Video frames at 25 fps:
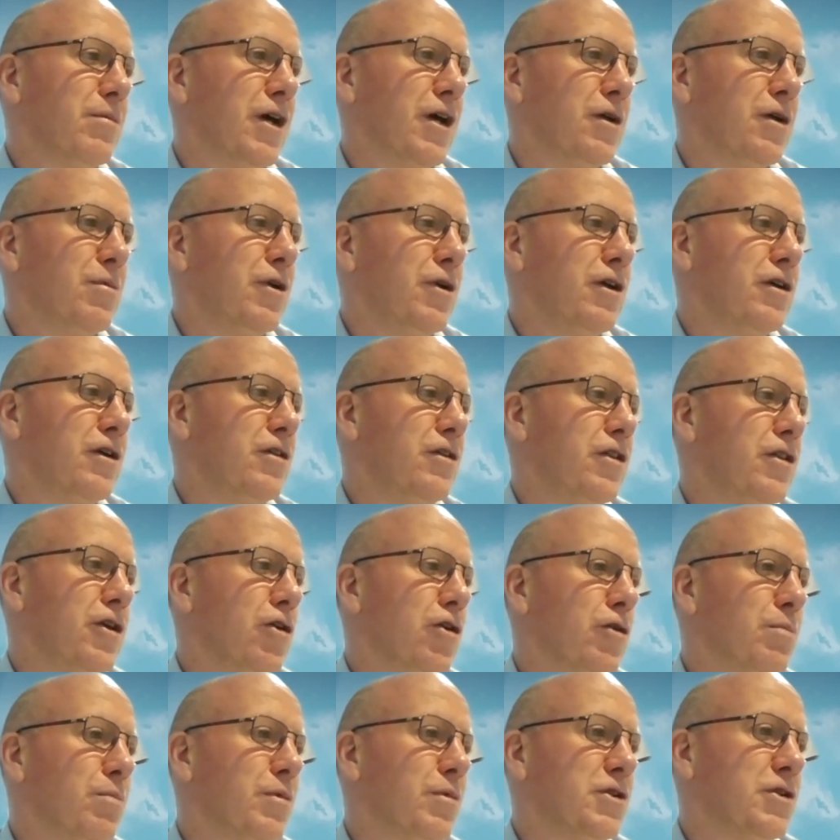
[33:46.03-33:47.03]
Maybe the
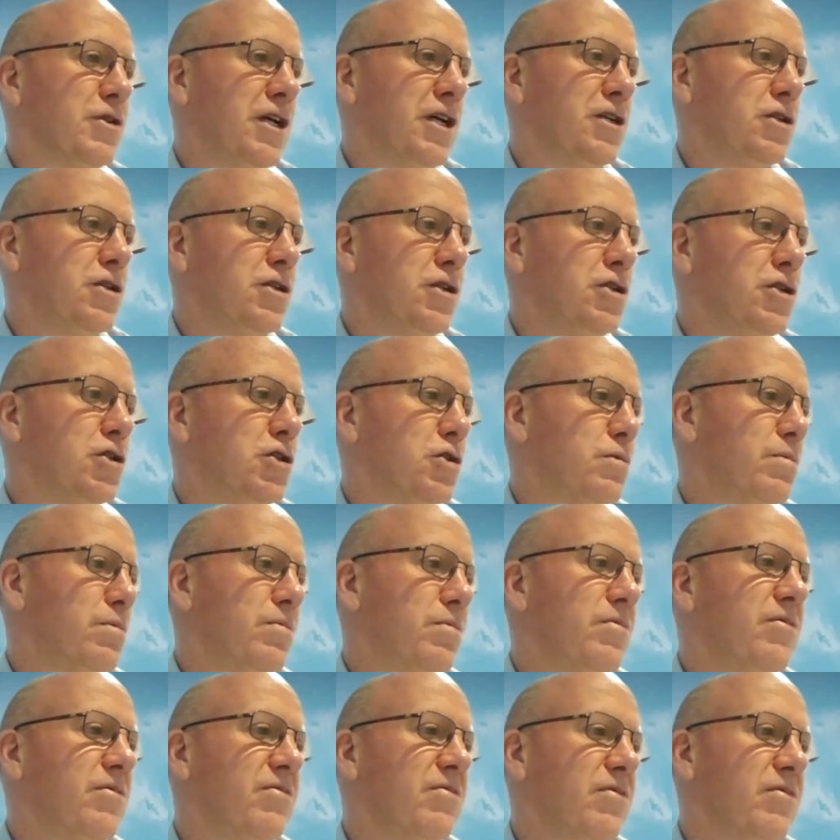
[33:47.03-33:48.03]
odd percentage
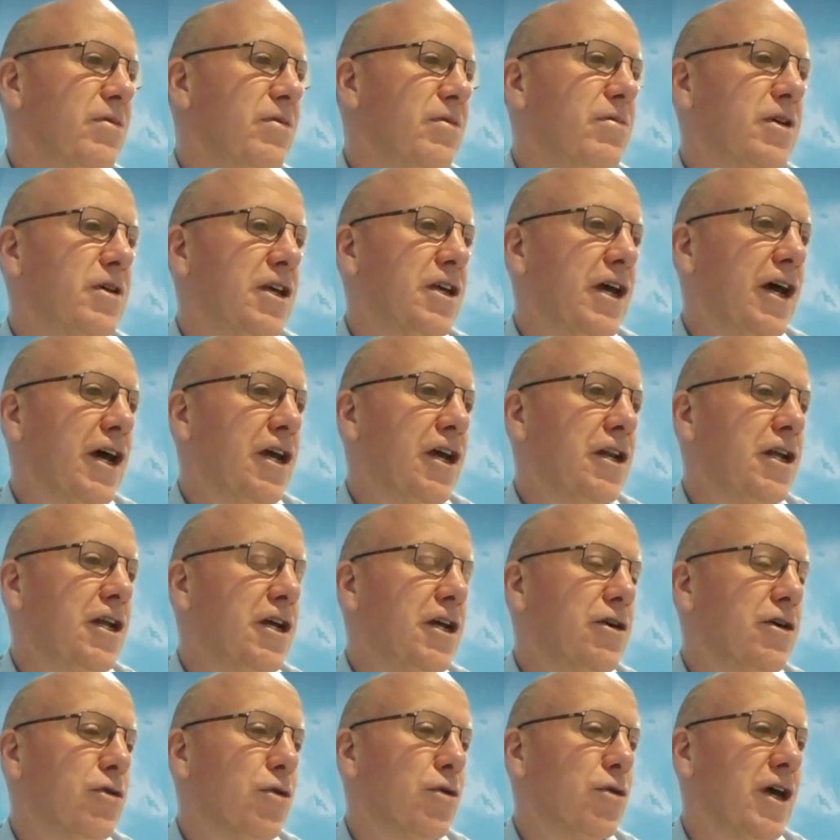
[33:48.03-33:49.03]
gain
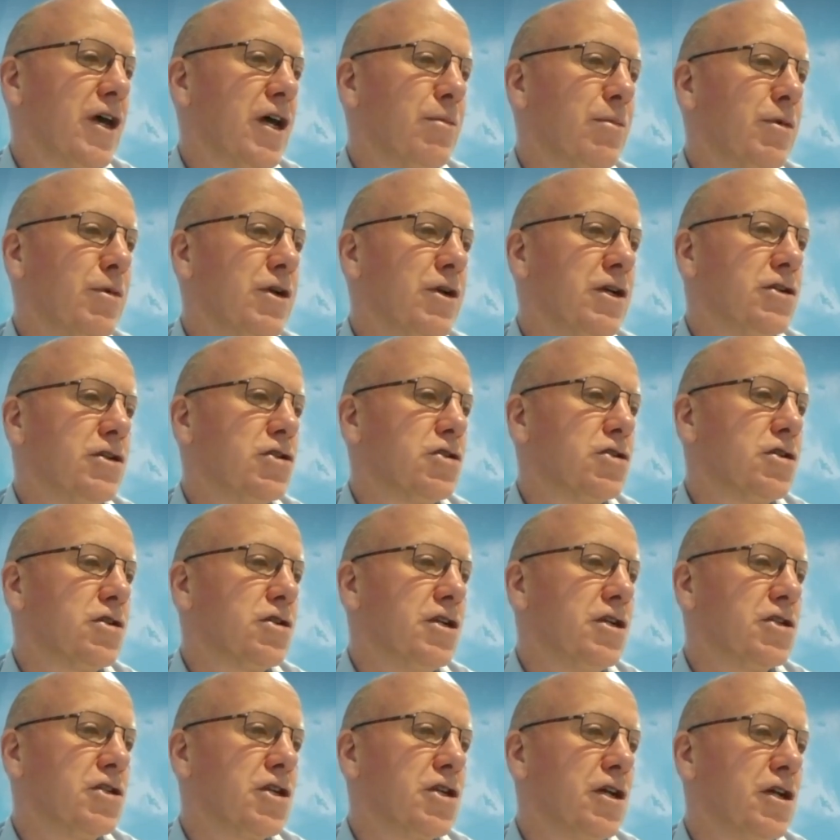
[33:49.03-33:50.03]
here or there, but it's
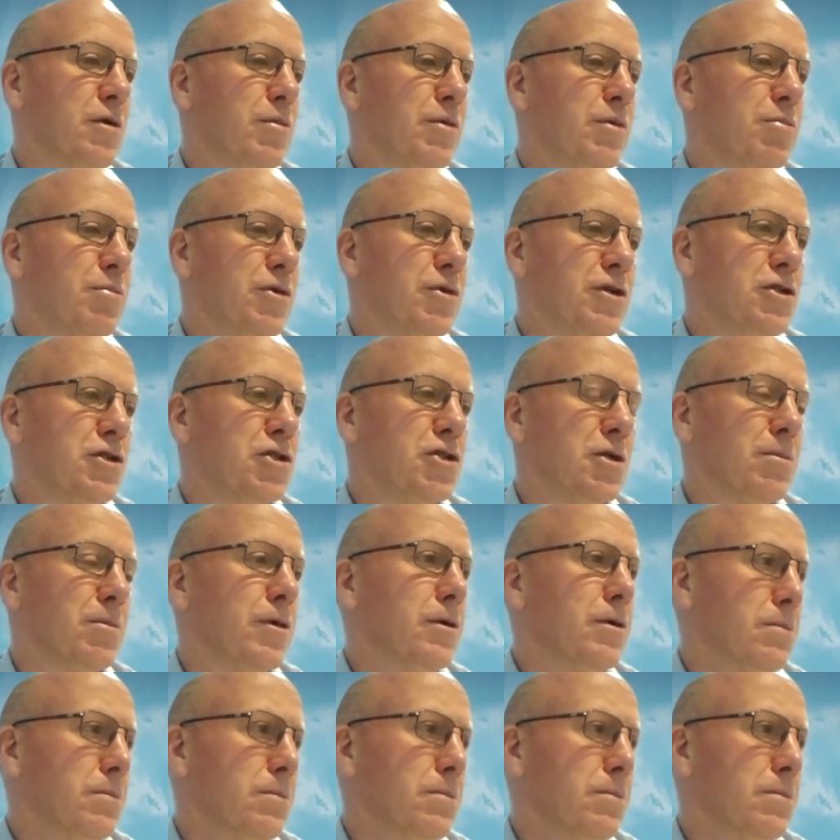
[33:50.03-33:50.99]
it's going to be pretty similar.